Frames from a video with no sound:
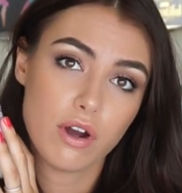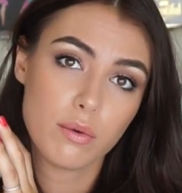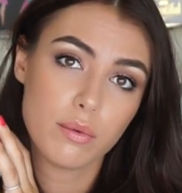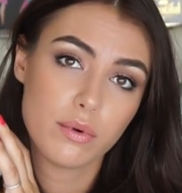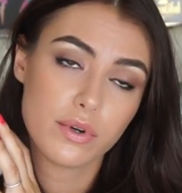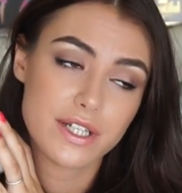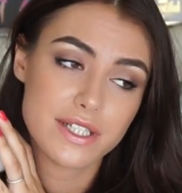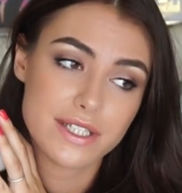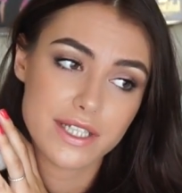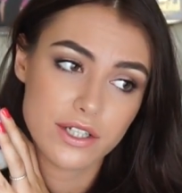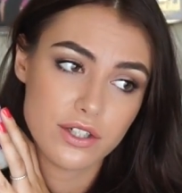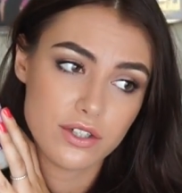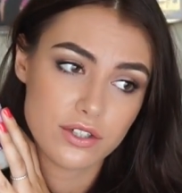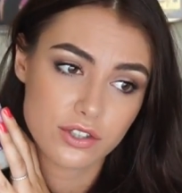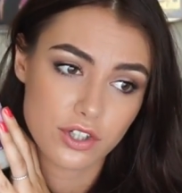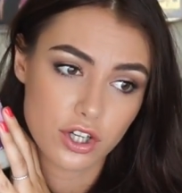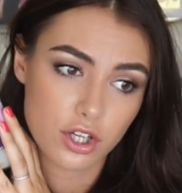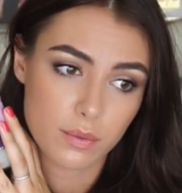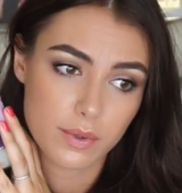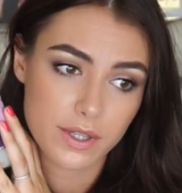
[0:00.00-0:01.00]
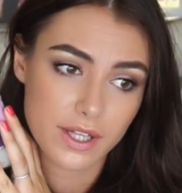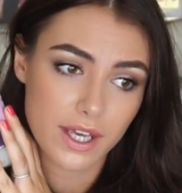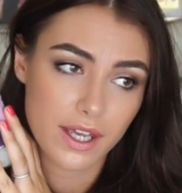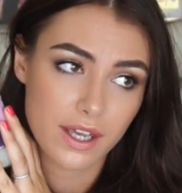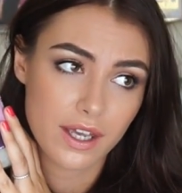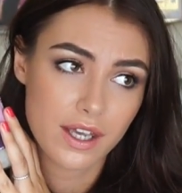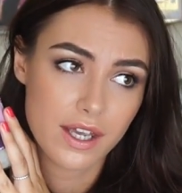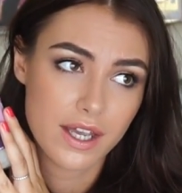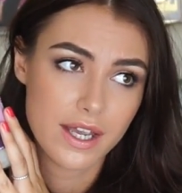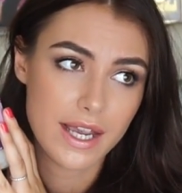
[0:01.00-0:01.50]
I will continue to cook with
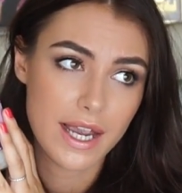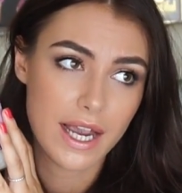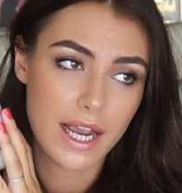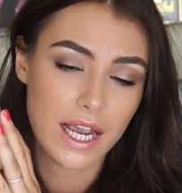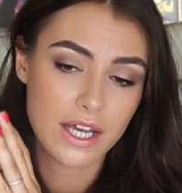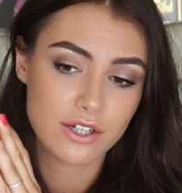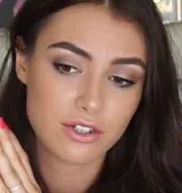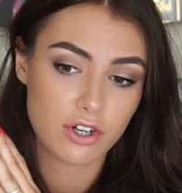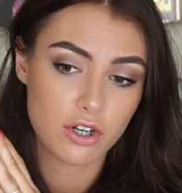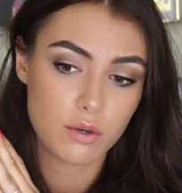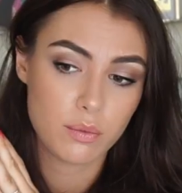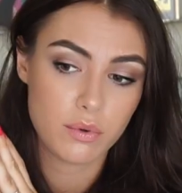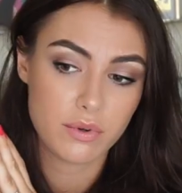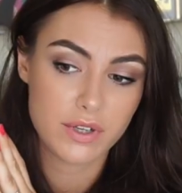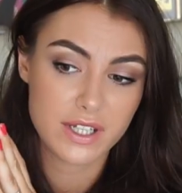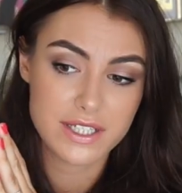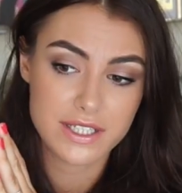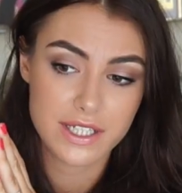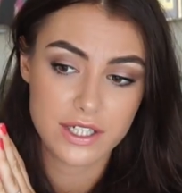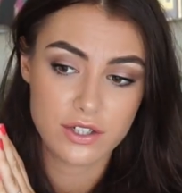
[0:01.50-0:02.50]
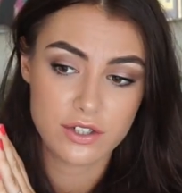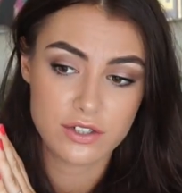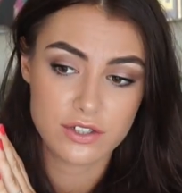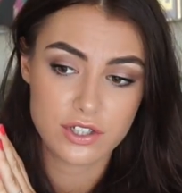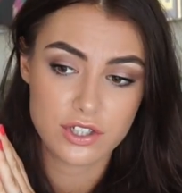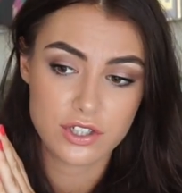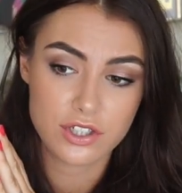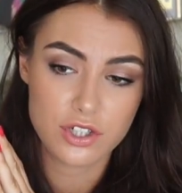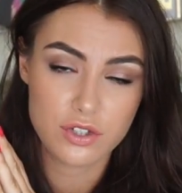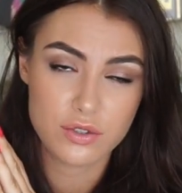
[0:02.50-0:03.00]
it and I will continue
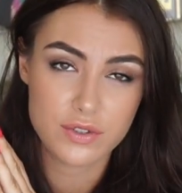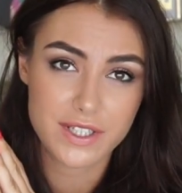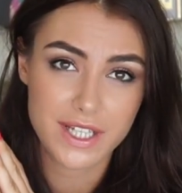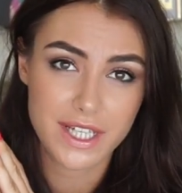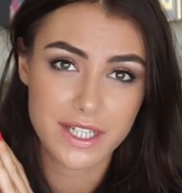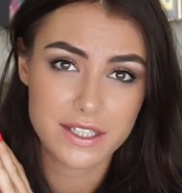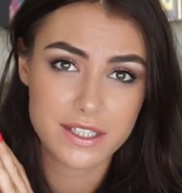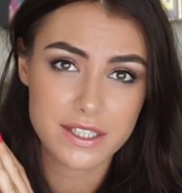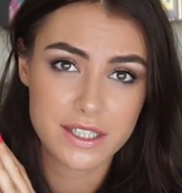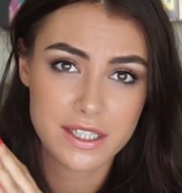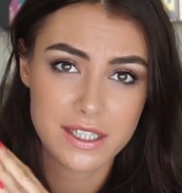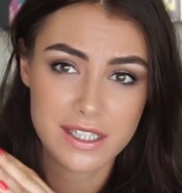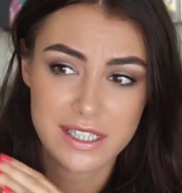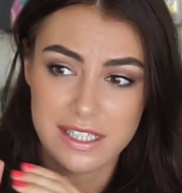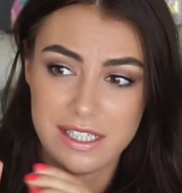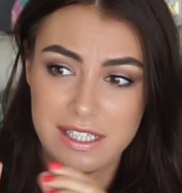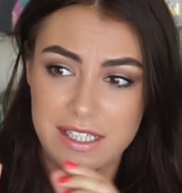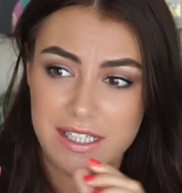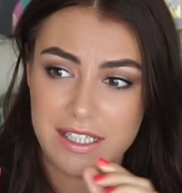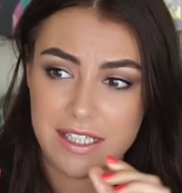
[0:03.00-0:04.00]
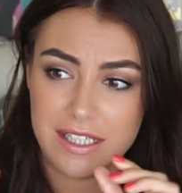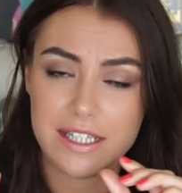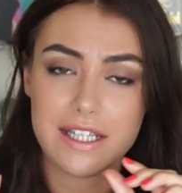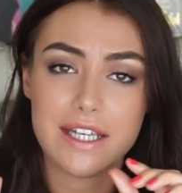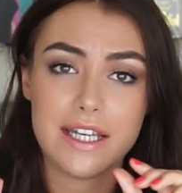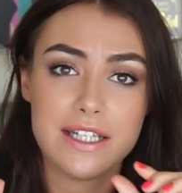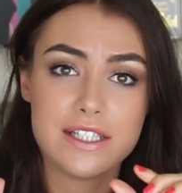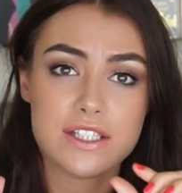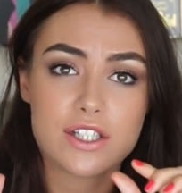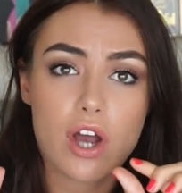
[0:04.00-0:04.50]
to use it
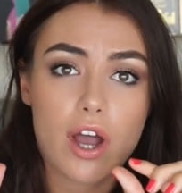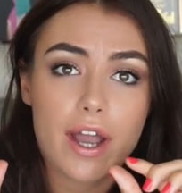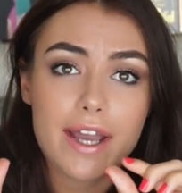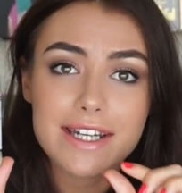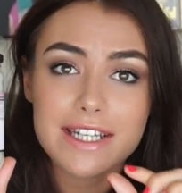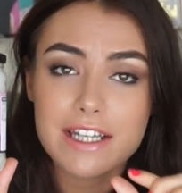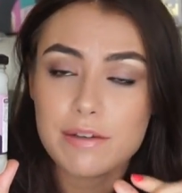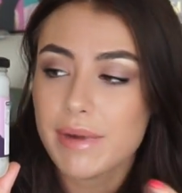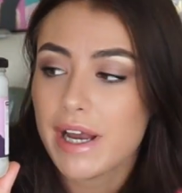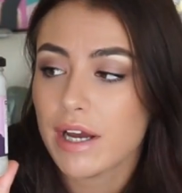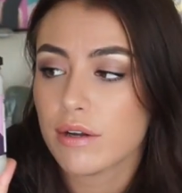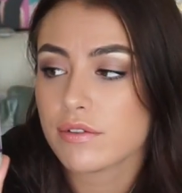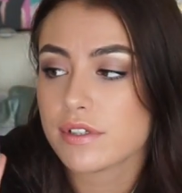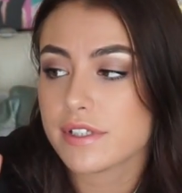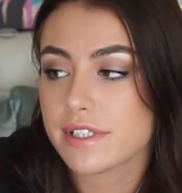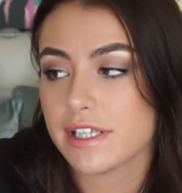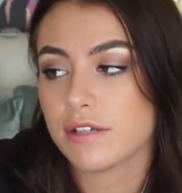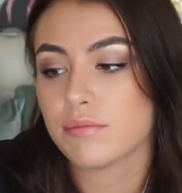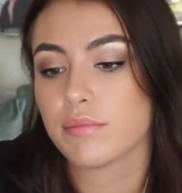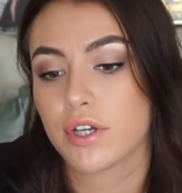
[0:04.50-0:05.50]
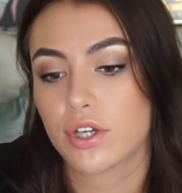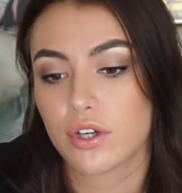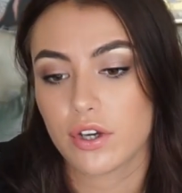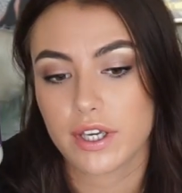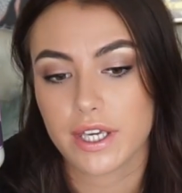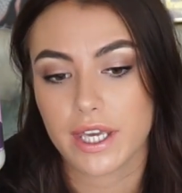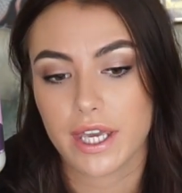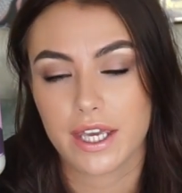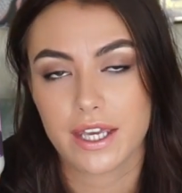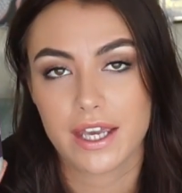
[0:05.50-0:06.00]
in tiny amounts in my
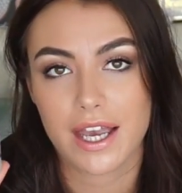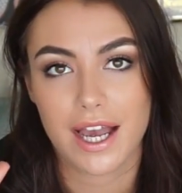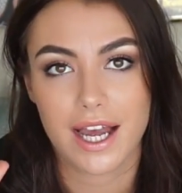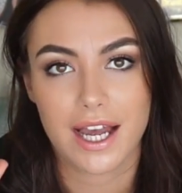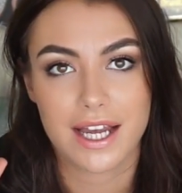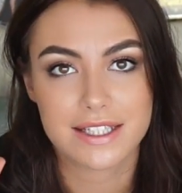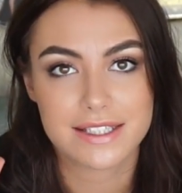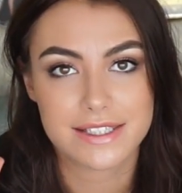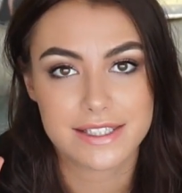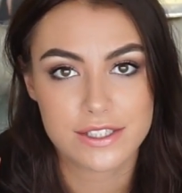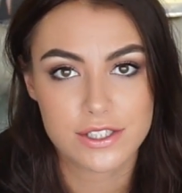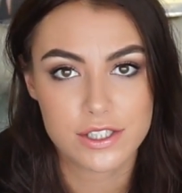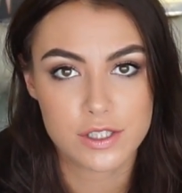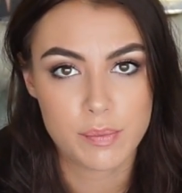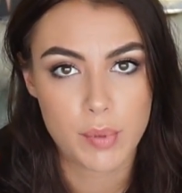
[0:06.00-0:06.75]
cooking as it's